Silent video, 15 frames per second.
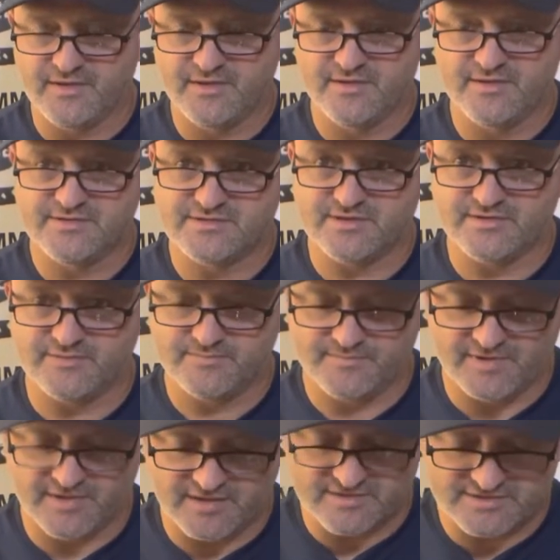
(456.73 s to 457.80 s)
So
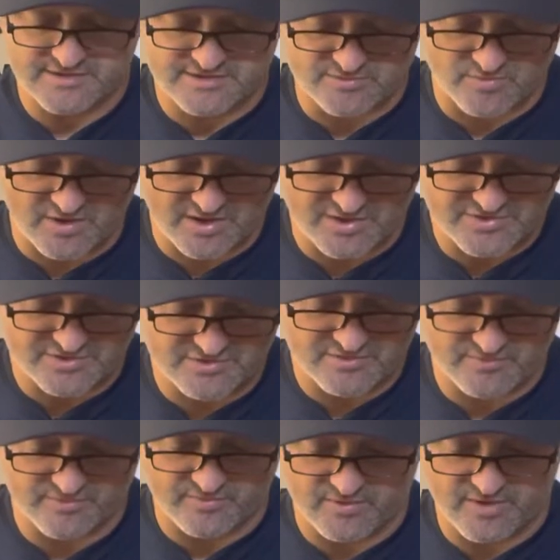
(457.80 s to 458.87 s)
again, this is Roger
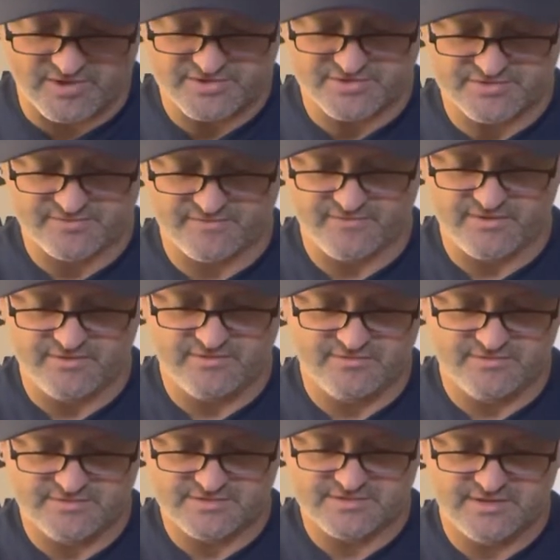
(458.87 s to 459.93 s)
with Roger's
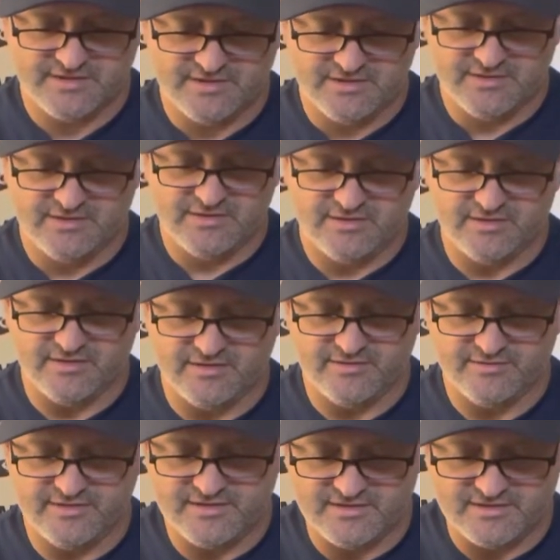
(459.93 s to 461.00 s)
Reviews
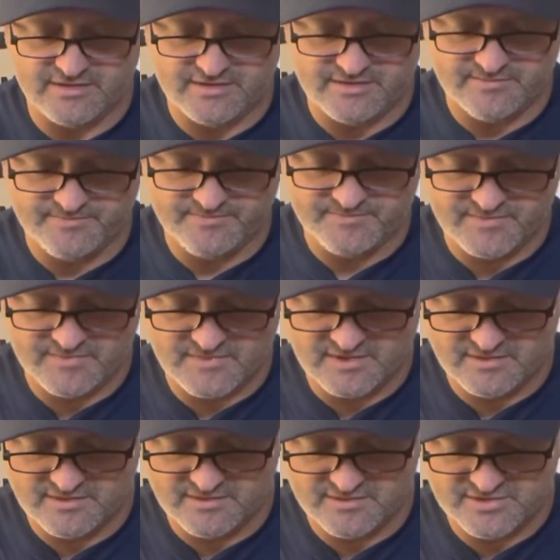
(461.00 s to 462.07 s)
on the uh,
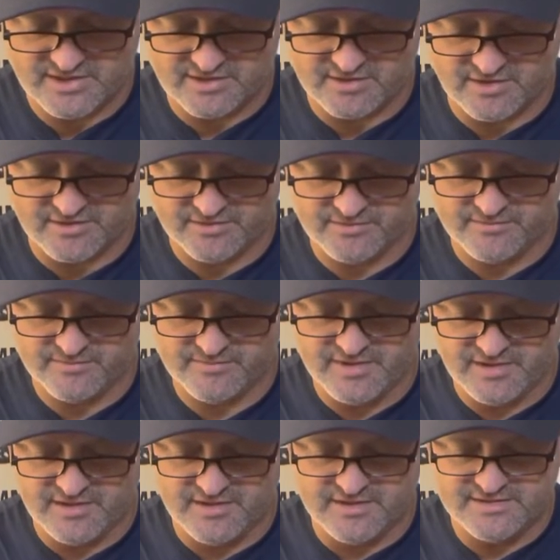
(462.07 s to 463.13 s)
Check Auto
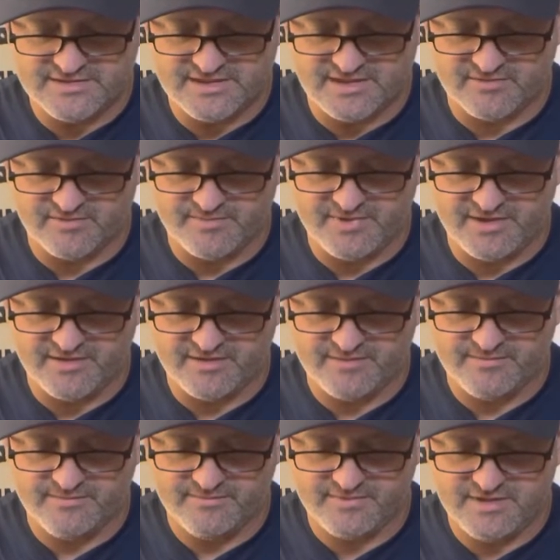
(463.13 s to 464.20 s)
Tire
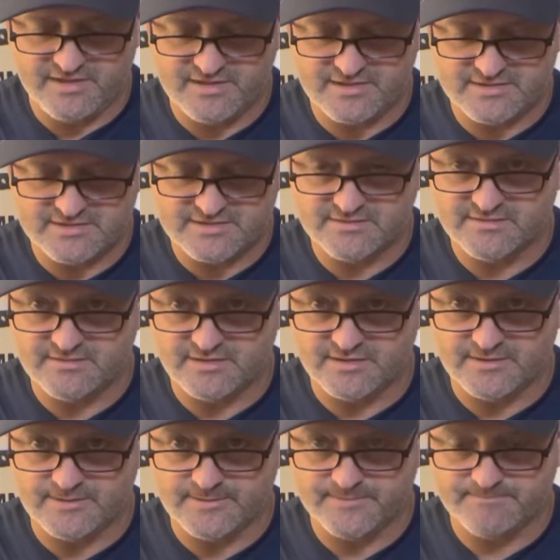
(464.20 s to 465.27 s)
Repair Kit.
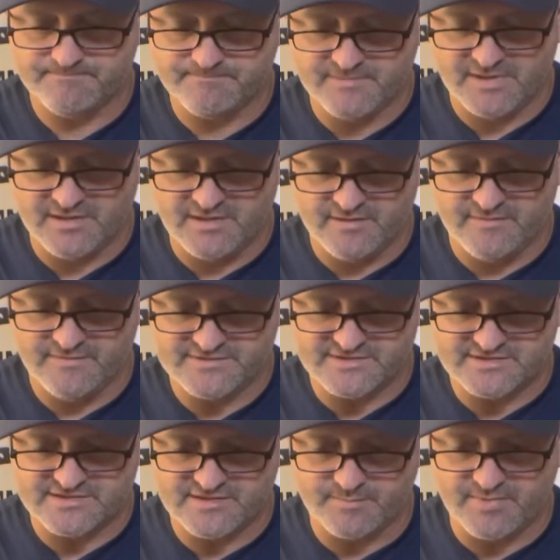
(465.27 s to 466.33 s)
Um, this
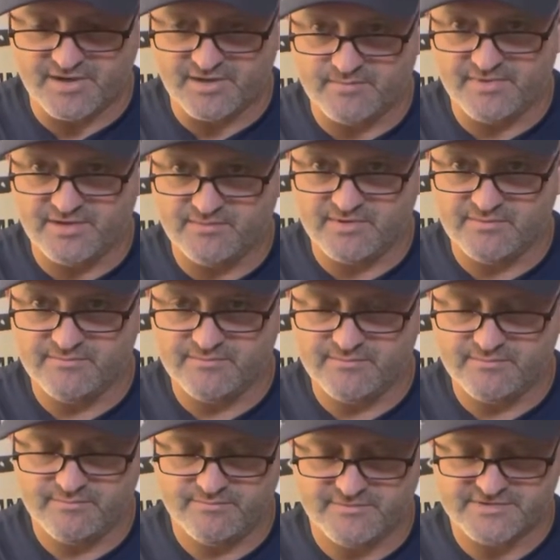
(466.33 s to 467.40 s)
is the bare minimum.
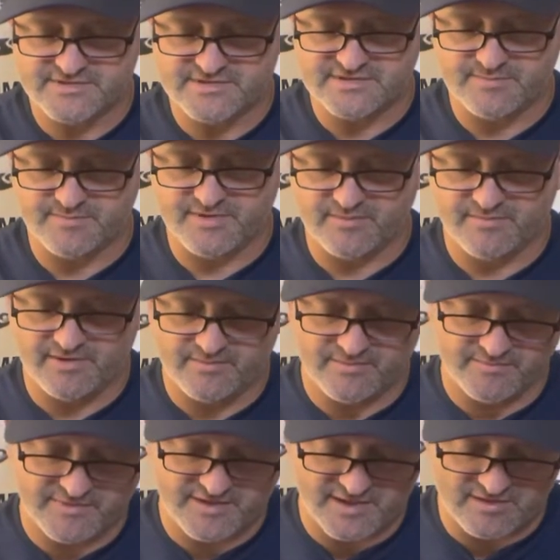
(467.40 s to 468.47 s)
This is the bare
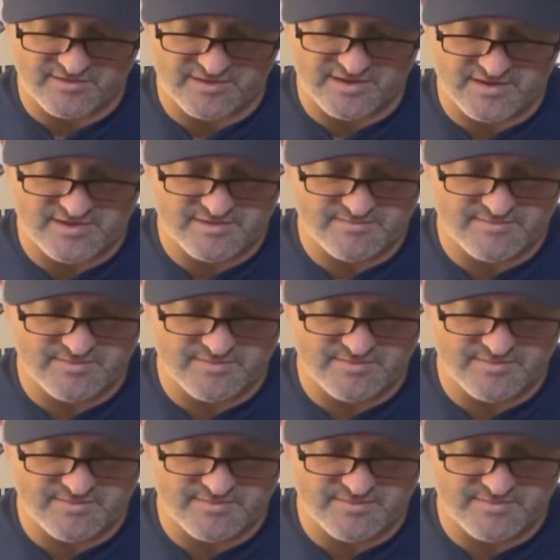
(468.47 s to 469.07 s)
minimum thing you need,